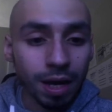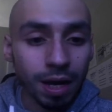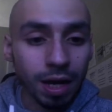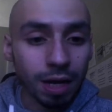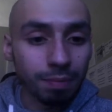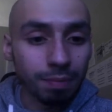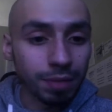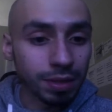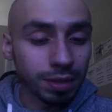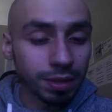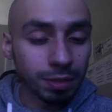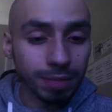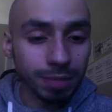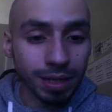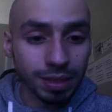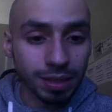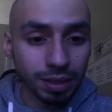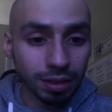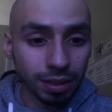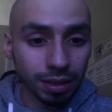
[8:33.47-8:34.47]
This is
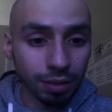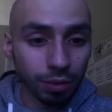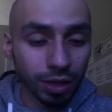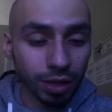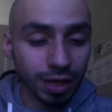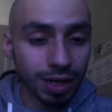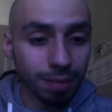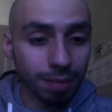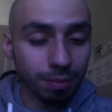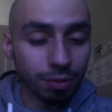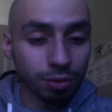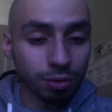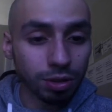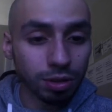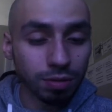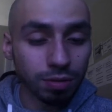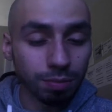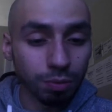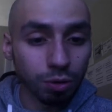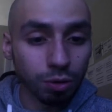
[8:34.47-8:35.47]
basically where you net
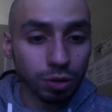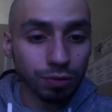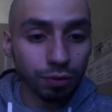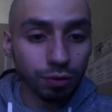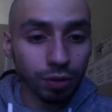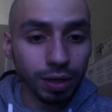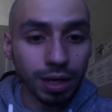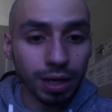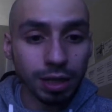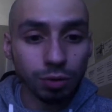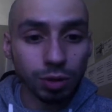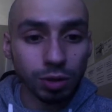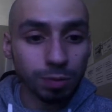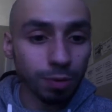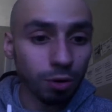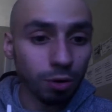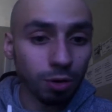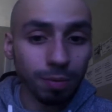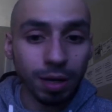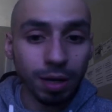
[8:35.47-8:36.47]
most for it, as we
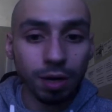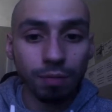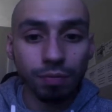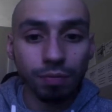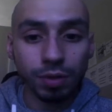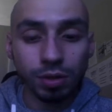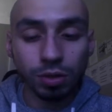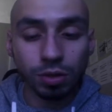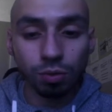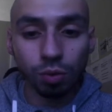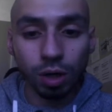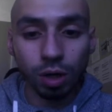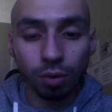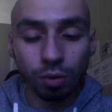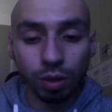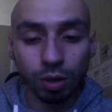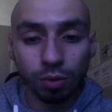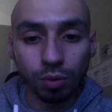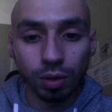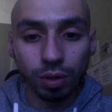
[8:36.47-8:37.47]
spoke about. This is where
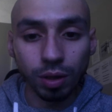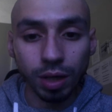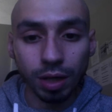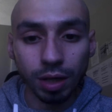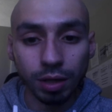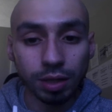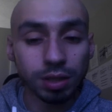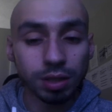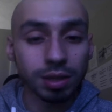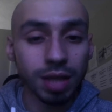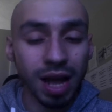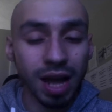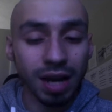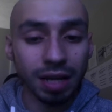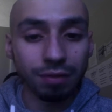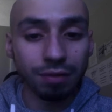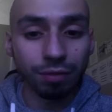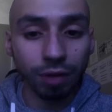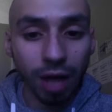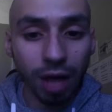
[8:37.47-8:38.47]
we would. This is the
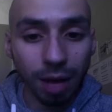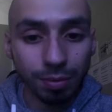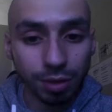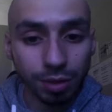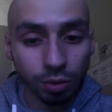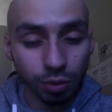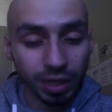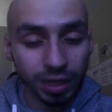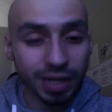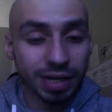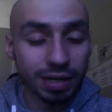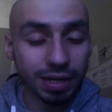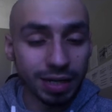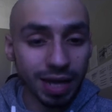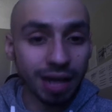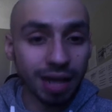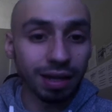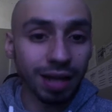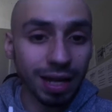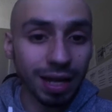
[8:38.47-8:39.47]
headache-free option where you
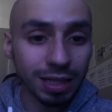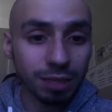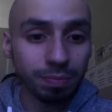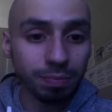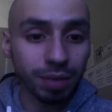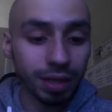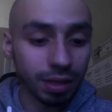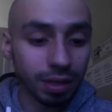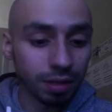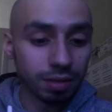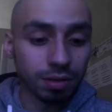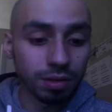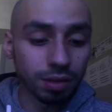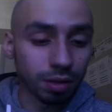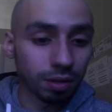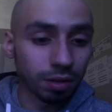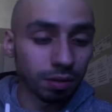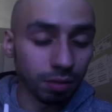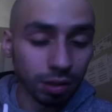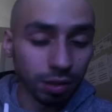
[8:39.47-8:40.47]
net less, but
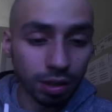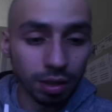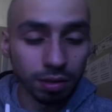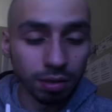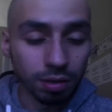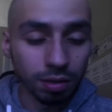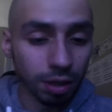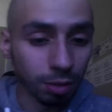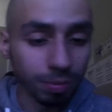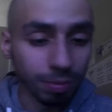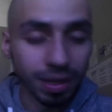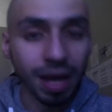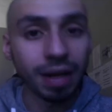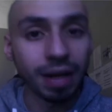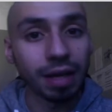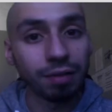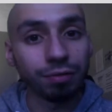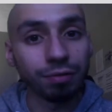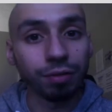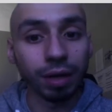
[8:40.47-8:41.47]
it'll be
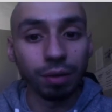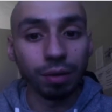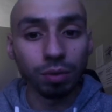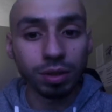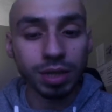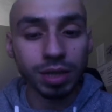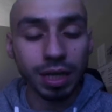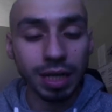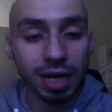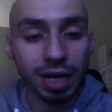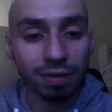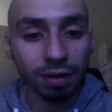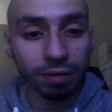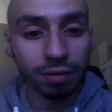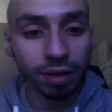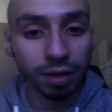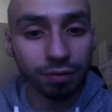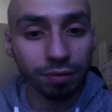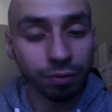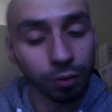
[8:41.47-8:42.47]
headache-free. We'll take care of
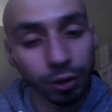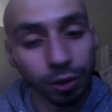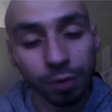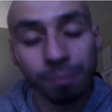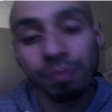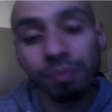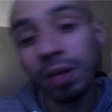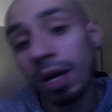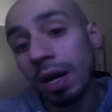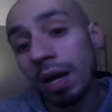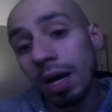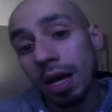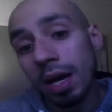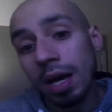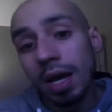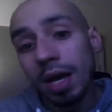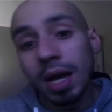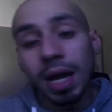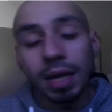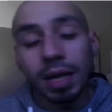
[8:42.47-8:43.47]
everything for you.
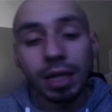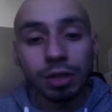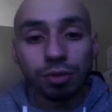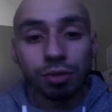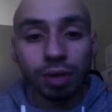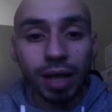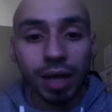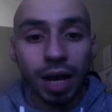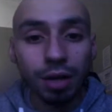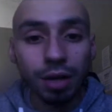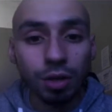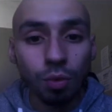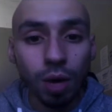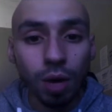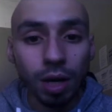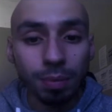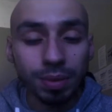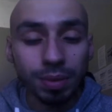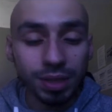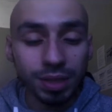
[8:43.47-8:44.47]
And that's really how you
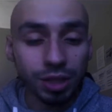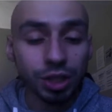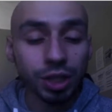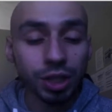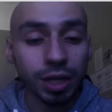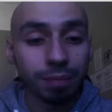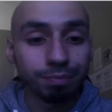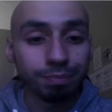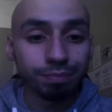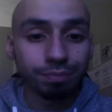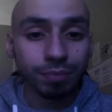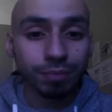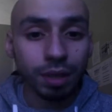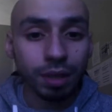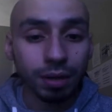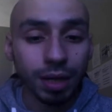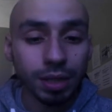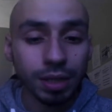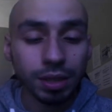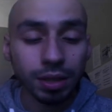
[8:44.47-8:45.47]
want to position it.
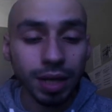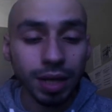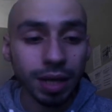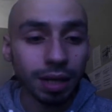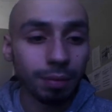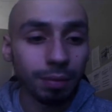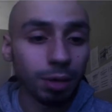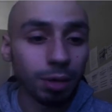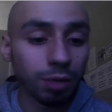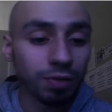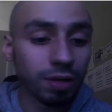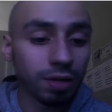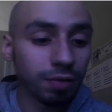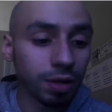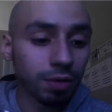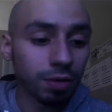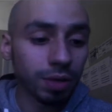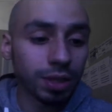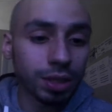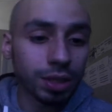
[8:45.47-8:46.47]
All right. So again, let me know if you have
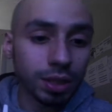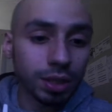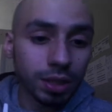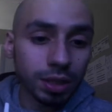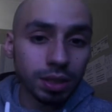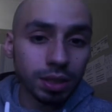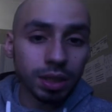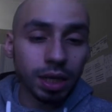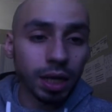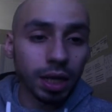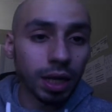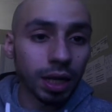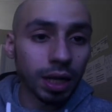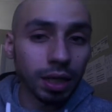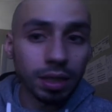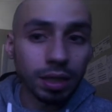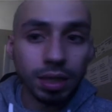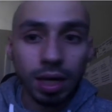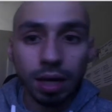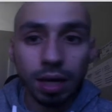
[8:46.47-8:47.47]
any questions,
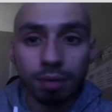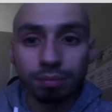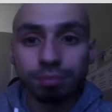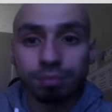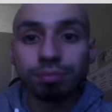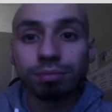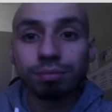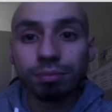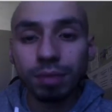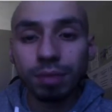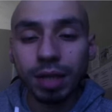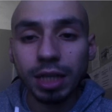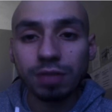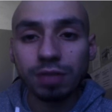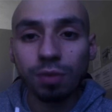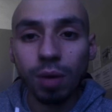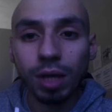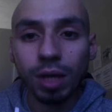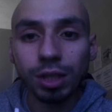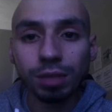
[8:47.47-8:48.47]
and thanks
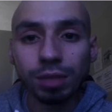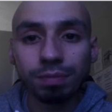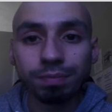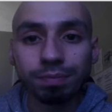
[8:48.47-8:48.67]
for watching.